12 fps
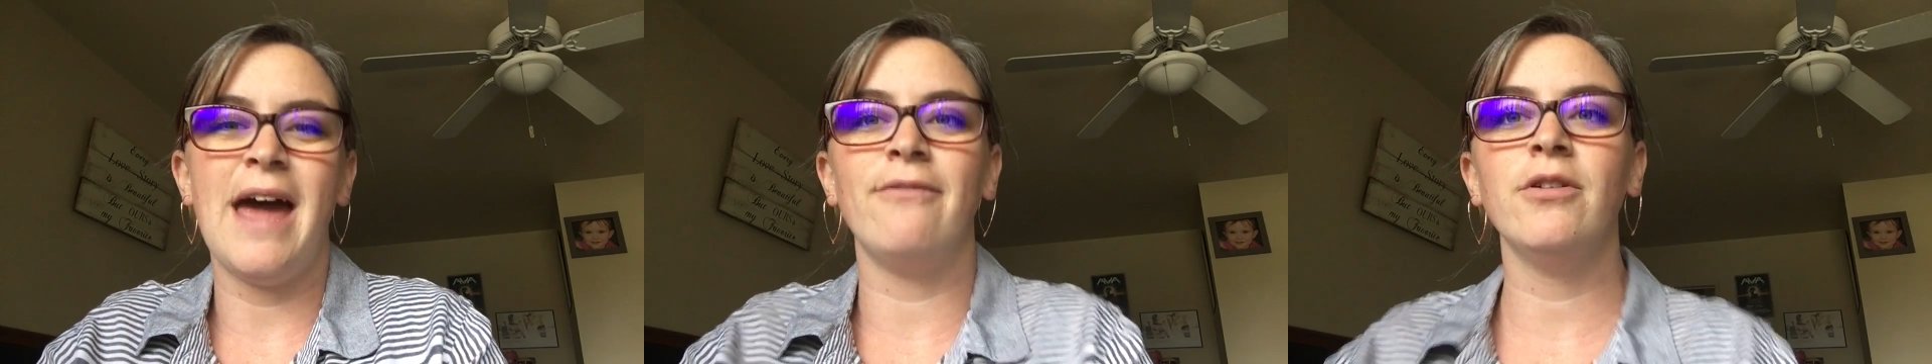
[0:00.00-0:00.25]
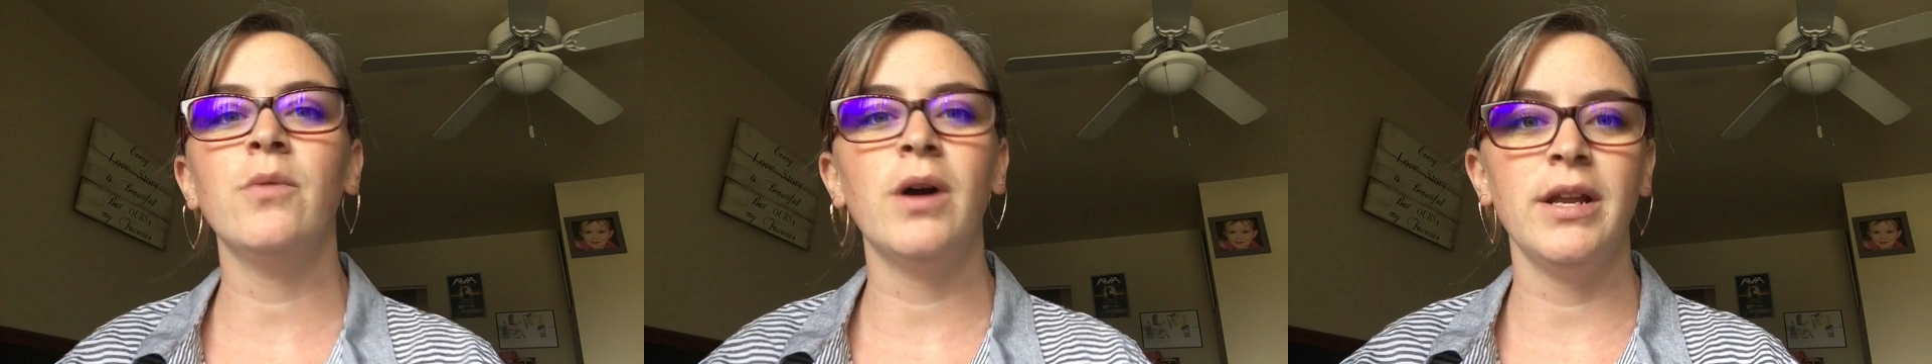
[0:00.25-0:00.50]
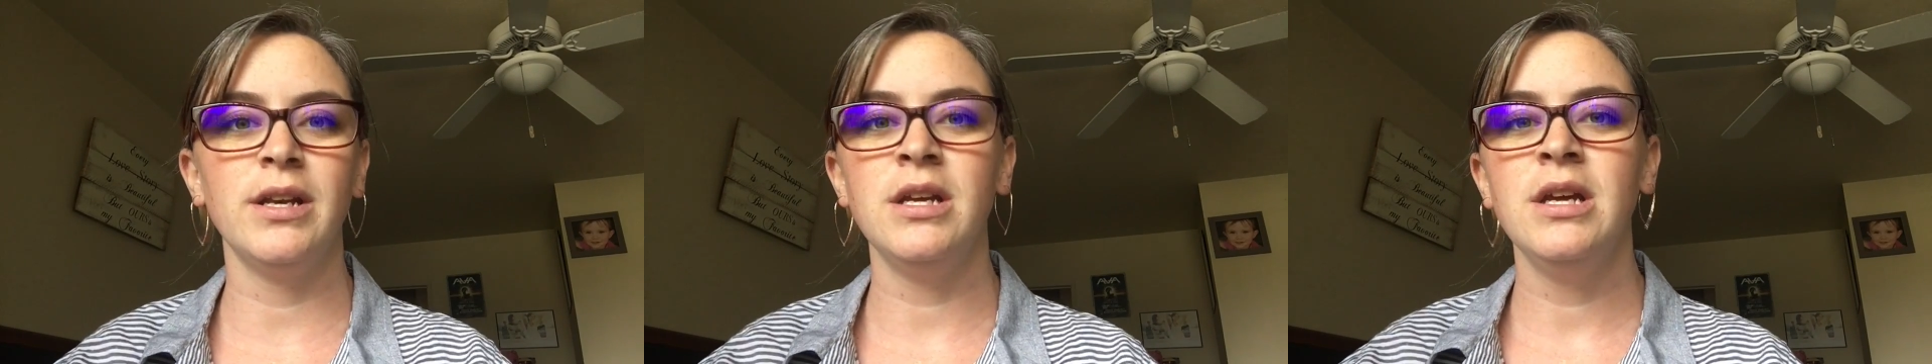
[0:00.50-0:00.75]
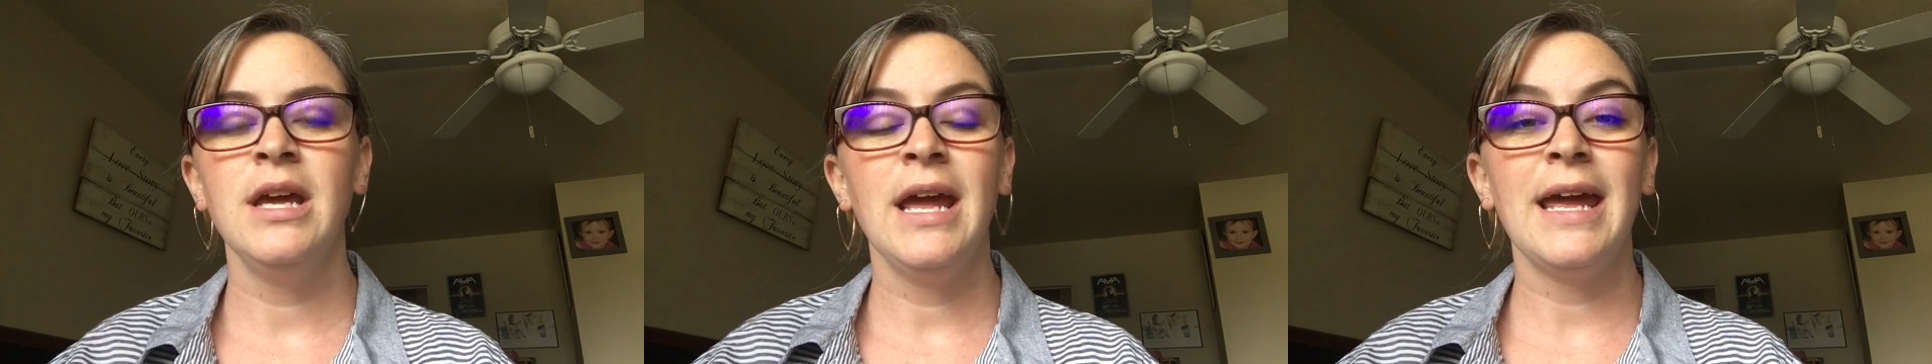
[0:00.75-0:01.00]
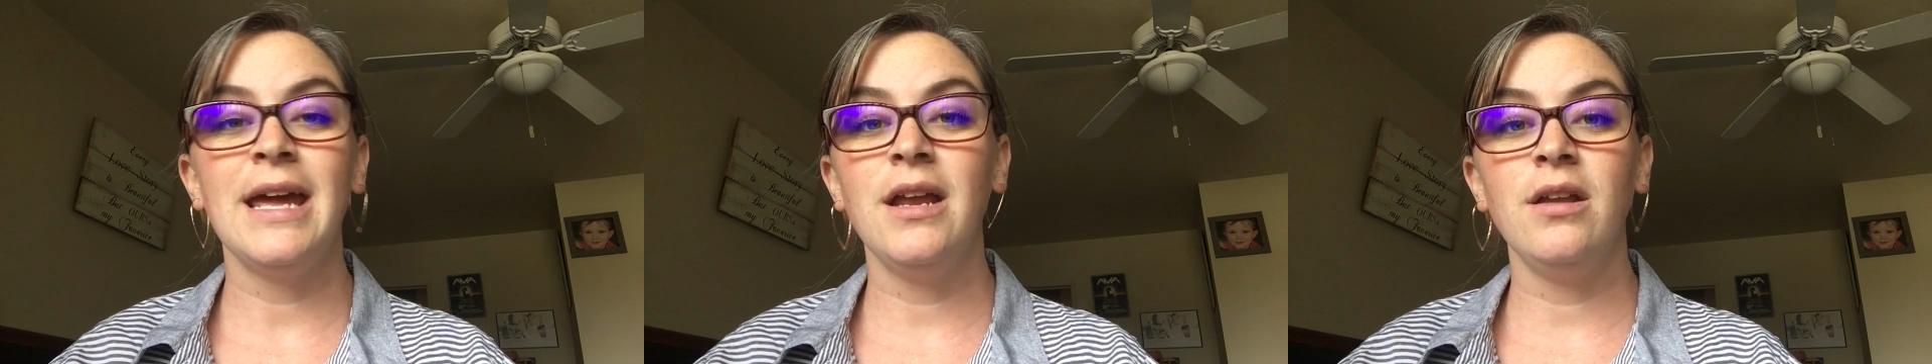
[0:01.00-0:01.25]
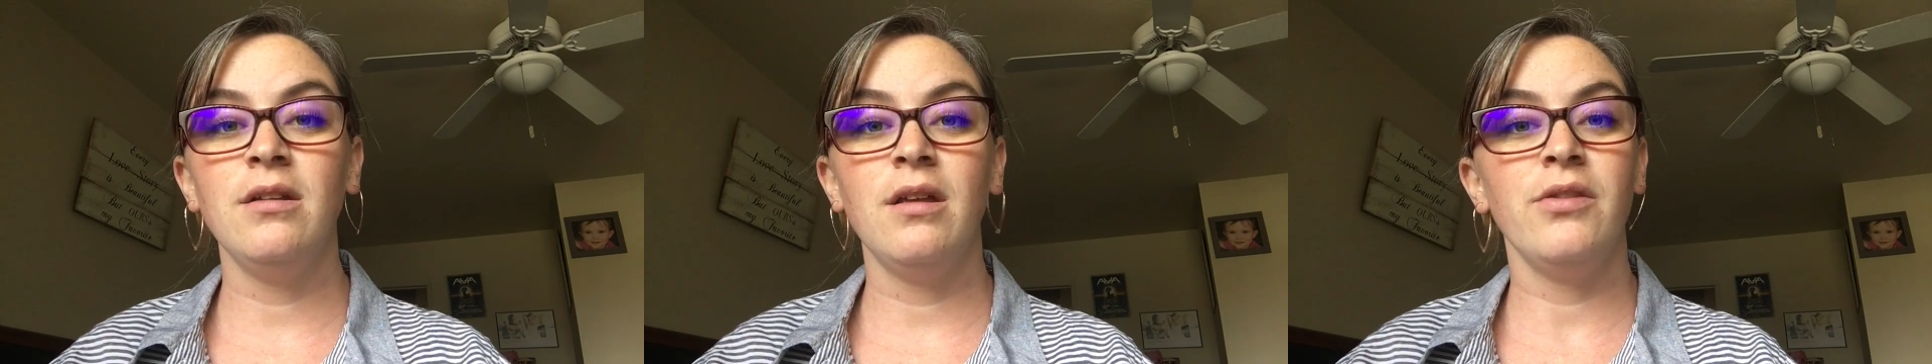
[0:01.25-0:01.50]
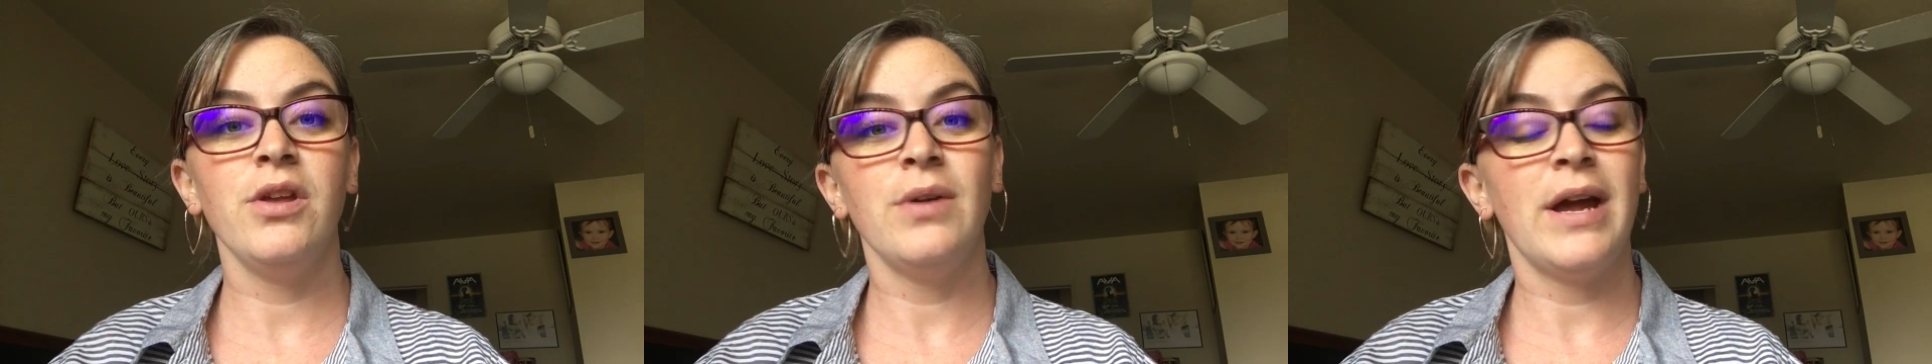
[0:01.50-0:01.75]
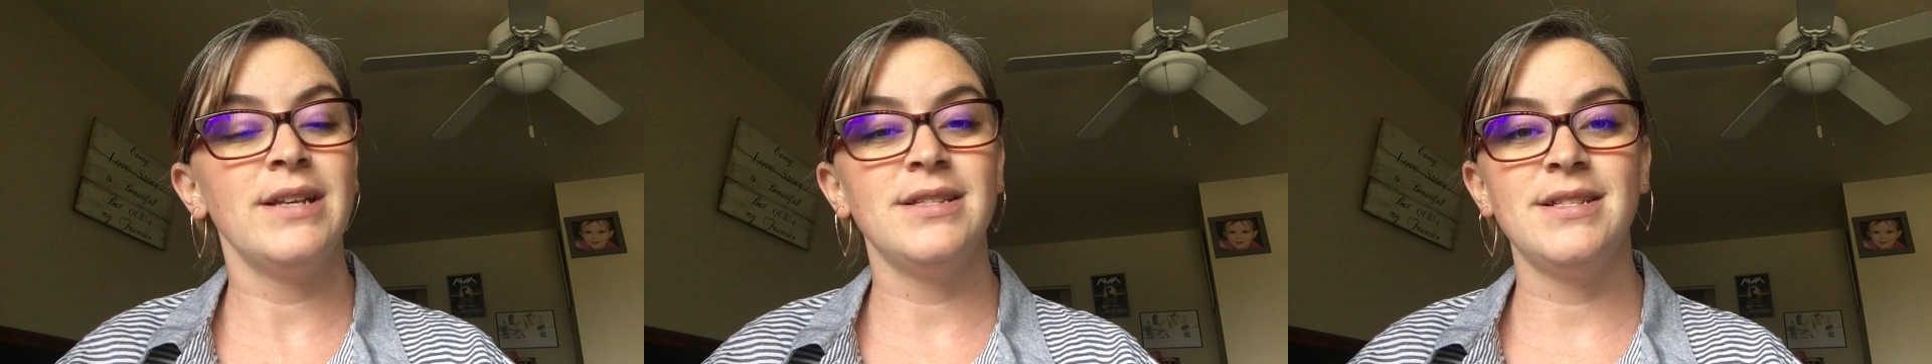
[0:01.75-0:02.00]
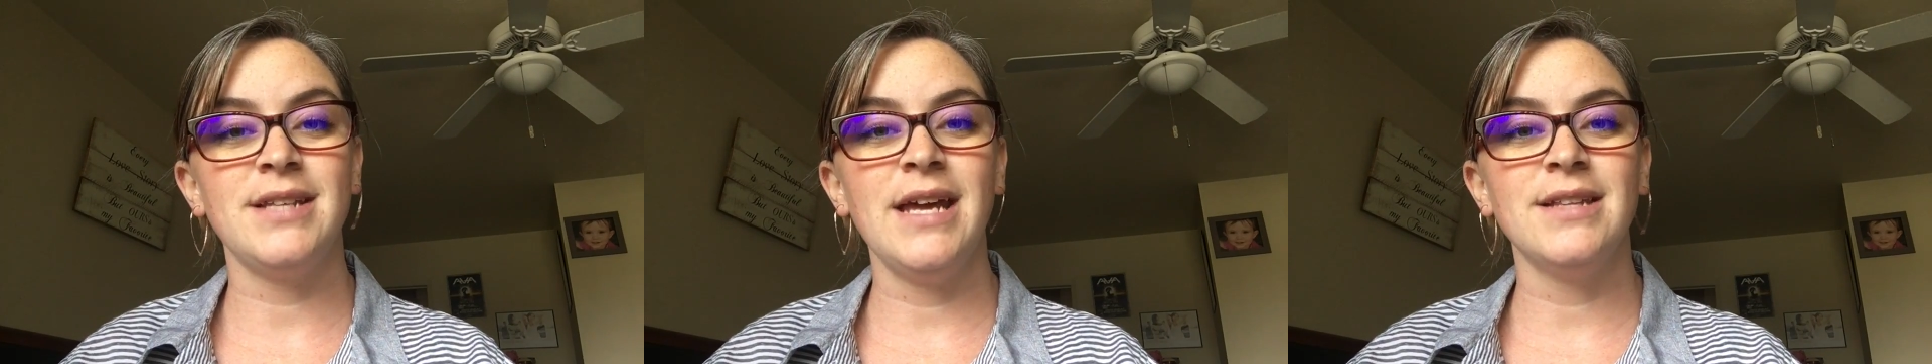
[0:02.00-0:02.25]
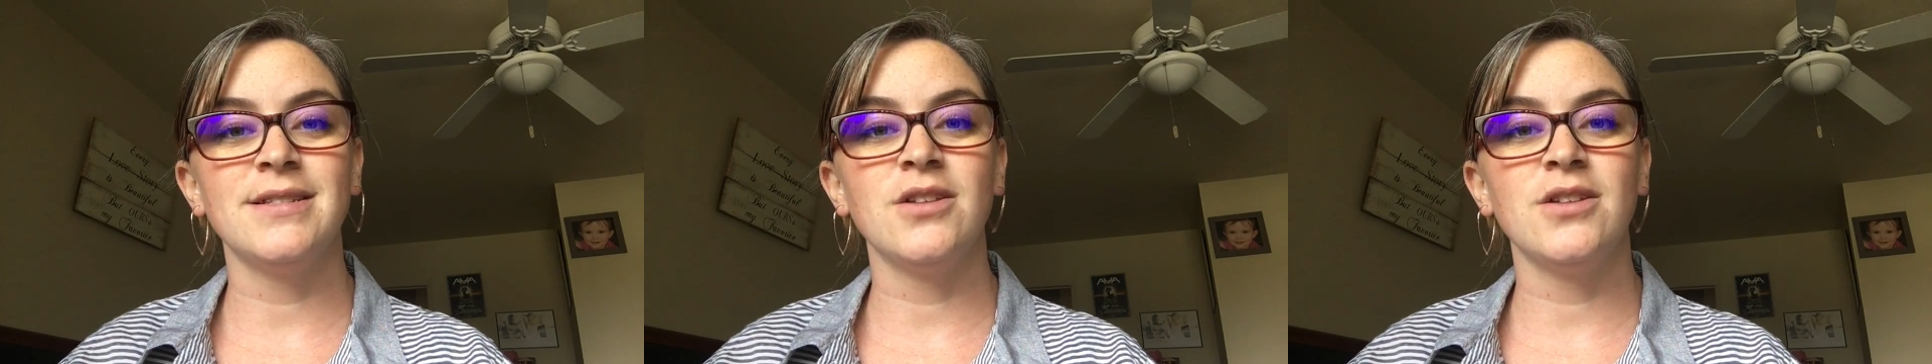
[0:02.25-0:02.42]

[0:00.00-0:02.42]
everyone in the United States.